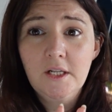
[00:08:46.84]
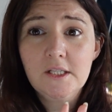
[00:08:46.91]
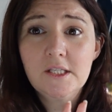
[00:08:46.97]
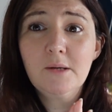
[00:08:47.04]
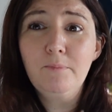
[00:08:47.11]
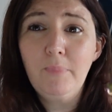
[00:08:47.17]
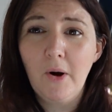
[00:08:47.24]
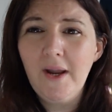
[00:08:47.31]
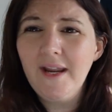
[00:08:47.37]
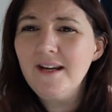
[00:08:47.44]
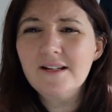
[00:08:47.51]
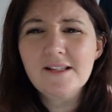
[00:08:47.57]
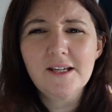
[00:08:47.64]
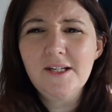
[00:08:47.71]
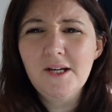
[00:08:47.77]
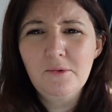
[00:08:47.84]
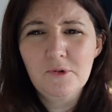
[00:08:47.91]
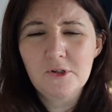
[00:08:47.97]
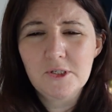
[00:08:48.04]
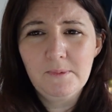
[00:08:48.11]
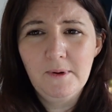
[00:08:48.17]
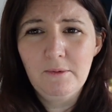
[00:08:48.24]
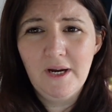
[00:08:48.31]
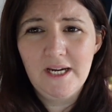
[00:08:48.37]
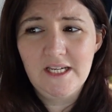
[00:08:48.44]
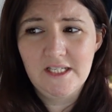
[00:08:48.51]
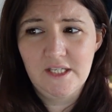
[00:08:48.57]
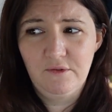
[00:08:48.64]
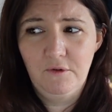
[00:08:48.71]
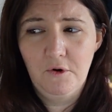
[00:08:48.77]
to buy, because I don't want to be
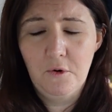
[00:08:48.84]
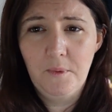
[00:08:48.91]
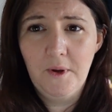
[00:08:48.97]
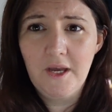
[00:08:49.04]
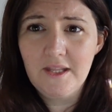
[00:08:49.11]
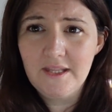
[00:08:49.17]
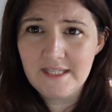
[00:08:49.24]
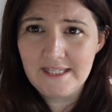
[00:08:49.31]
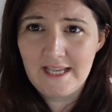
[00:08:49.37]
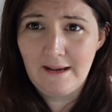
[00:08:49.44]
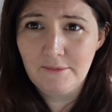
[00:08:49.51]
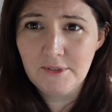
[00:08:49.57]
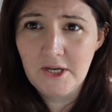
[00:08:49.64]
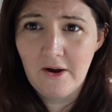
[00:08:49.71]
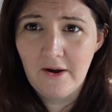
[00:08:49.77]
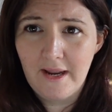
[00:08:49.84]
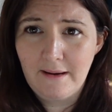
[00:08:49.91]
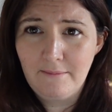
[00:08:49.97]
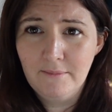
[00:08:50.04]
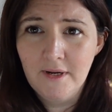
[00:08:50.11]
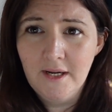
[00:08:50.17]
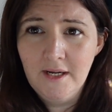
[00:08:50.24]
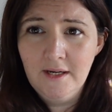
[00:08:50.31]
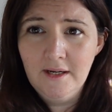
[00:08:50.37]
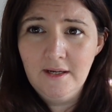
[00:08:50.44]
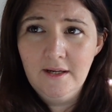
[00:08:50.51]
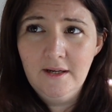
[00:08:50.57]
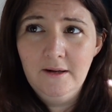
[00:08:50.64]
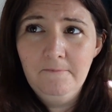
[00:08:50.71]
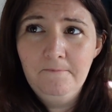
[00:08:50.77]
wasteful, but at the same time,
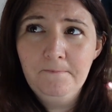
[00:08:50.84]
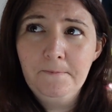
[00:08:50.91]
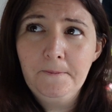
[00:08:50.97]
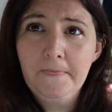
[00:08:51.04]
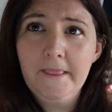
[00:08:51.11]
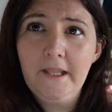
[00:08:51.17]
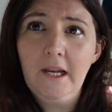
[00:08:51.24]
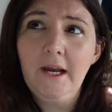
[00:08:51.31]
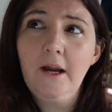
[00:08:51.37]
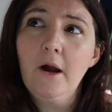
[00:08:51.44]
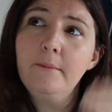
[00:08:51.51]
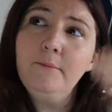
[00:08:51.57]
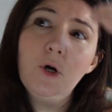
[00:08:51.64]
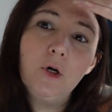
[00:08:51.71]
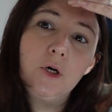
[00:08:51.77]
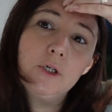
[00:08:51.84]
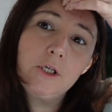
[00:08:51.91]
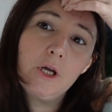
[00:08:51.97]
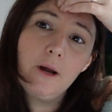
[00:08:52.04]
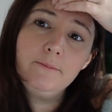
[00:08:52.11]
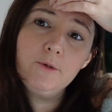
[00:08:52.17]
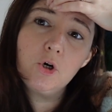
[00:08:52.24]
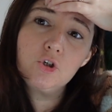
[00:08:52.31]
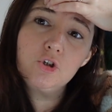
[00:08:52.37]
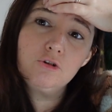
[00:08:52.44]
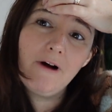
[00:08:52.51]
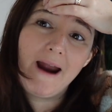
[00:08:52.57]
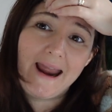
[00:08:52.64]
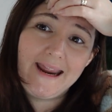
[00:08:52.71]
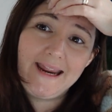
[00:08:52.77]
like, I'm not
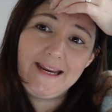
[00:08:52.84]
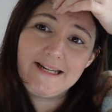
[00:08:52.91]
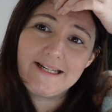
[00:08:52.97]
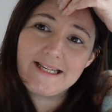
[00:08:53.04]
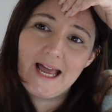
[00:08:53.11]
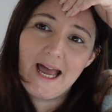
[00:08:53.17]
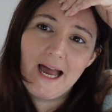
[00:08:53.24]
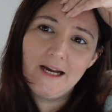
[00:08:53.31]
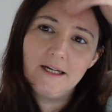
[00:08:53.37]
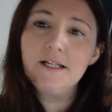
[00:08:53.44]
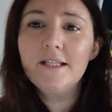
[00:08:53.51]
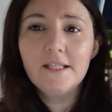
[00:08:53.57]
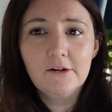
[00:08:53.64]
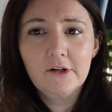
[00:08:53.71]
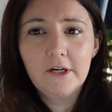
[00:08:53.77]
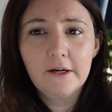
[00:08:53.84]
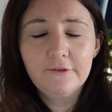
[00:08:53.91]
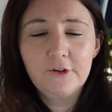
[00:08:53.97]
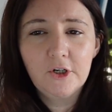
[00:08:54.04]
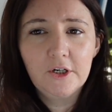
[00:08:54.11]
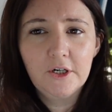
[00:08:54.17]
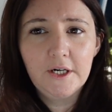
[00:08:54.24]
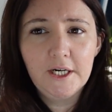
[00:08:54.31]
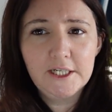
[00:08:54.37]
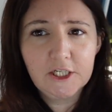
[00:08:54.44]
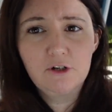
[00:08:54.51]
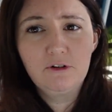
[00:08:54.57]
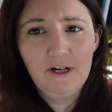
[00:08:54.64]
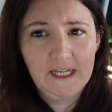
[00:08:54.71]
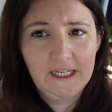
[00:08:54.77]
great at, considering I've got a
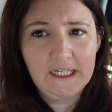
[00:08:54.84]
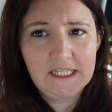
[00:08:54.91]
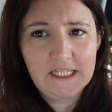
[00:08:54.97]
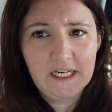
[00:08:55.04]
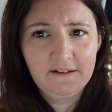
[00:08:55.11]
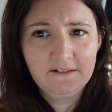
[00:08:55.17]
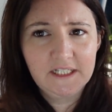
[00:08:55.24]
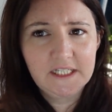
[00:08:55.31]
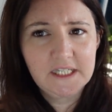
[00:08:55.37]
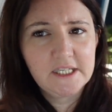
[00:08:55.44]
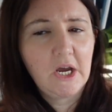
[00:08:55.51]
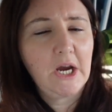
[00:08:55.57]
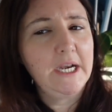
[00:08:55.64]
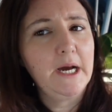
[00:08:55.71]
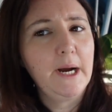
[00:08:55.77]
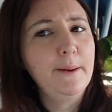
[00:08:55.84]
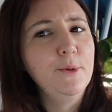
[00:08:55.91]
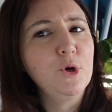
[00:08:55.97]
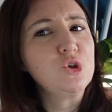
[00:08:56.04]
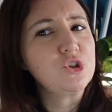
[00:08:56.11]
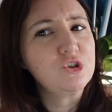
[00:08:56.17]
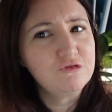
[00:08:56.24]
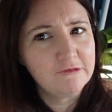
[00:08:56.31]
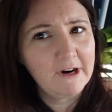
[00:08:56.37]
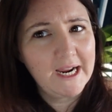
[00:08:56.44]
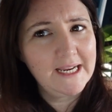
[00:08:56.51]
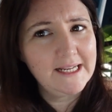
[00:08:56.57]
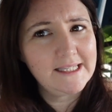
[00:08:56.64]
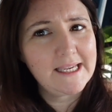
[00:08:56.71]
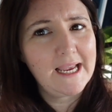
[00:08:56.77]
degree in interior design, I'm not
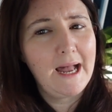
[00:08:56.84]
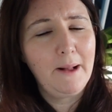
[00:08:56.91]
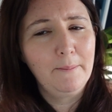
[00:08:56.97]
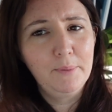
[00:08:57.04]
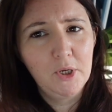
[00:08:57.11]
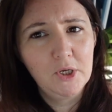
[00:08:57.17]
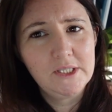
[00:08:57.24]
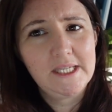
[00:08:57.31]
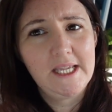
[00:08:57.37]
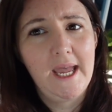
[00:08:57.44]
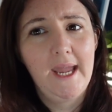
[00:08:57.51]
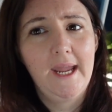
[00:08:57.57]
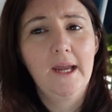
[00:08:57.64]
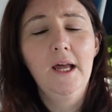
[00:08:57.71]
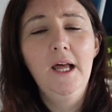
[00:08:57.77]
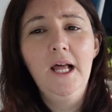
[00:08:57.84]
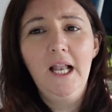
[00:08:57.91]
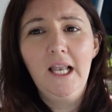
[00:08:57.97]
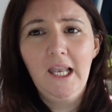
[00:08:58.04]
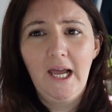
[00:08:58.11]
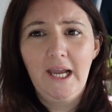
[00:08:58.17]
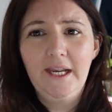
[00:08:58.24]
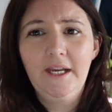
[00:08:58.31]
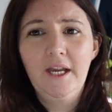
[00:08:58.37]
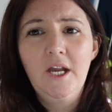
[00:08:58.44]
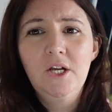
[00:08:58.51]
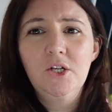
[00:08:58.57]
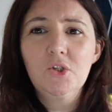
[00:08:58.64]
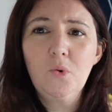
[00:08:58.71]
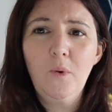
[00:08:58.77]
great at putting like
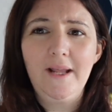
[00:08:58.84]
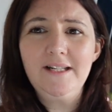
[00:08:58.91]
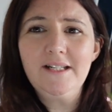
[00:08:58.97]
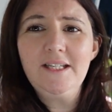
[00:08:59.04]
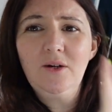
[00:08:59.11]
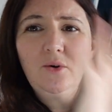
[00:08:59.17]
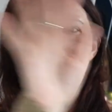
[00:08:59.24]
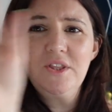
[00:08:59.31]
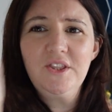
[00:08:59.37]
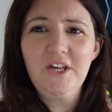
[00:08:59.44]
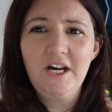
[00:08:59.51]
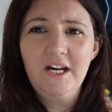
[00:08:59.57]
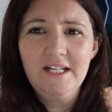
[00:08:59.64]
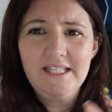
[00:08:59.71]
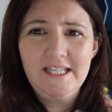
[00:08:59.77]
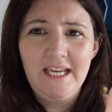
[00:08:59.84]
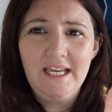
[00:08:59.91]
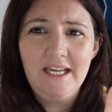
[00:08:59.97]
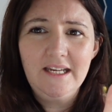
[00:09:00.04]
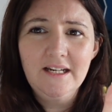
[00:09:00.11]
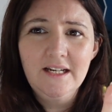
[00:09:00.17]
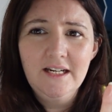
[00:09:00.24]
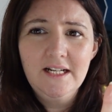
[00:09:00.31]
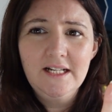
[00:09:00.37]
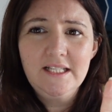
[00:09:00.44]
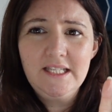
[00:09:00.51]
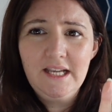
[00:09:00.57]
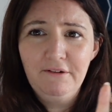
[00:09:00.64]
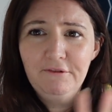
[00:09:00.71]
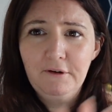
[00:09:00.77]
20 or 30
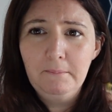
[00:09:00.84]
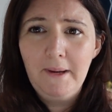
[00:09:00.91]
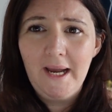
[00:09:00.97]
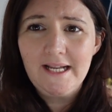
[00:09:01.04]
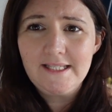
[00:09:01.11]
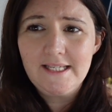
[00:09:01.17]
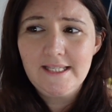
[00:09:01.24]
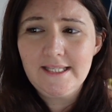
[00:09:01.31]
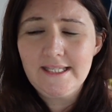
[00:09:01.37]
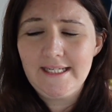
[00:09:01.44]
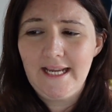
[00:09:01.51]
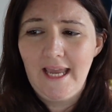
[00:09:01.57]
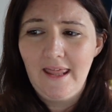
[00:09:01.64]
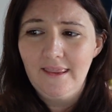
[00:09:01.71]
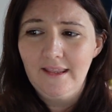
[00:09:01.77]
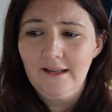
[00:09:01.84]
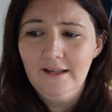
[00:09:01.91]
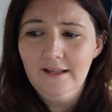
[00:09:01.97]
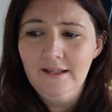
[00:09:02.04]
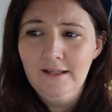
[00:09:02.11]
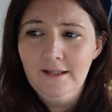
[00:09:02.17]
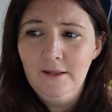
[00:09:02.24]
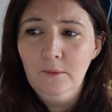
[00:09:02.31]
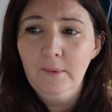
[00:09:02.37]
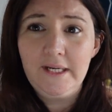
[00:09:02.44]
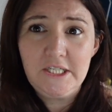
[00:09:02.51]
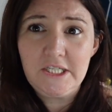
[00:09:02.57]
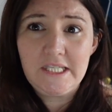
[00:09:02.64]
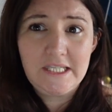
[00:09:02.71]
different patterns together, which is